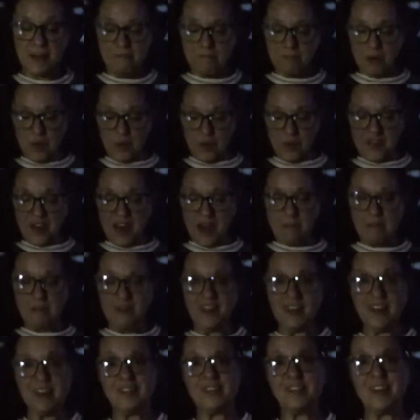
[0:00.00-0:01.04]
But with that
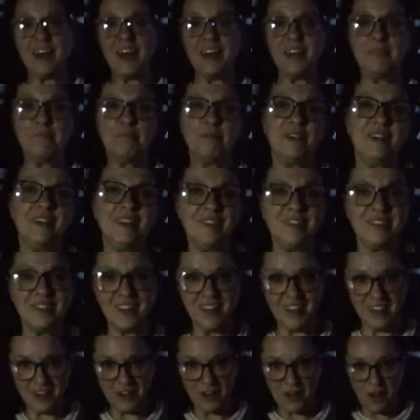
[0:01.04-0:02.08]
being said, peace,
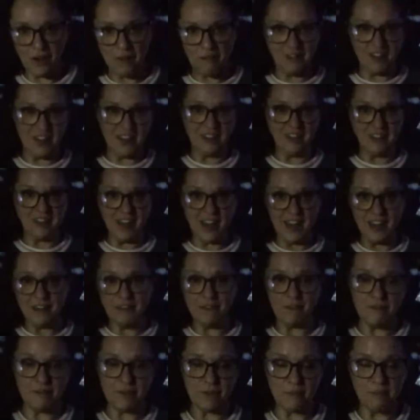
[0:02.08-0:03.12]
love, and light
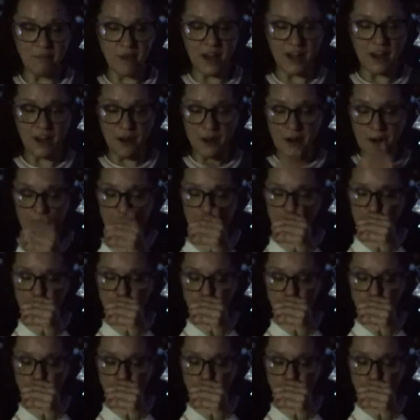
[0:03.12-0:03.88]
from my heart